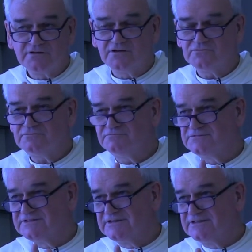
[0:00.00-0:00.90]
No?
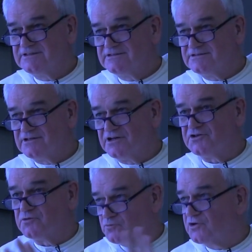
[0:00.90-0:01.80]

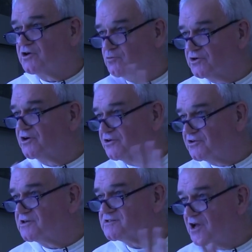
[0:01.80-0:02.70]
Either one or
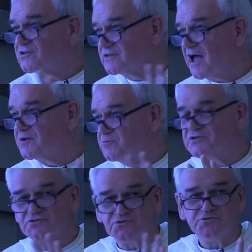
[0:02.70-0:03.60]
other can't be
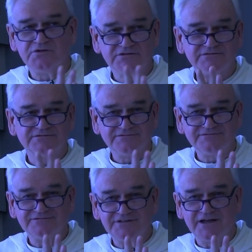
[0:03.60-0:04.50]
true.
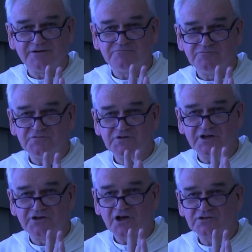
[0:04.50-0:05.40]

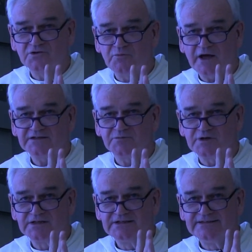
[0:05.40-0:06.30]
They're not compatible